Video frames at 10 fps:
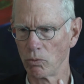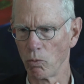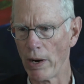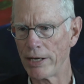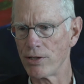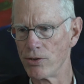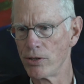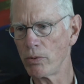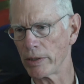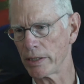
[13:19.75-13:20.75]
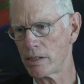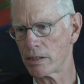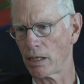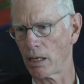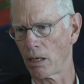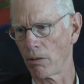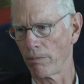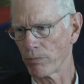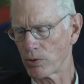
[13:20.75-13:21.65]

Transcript: way to do it um,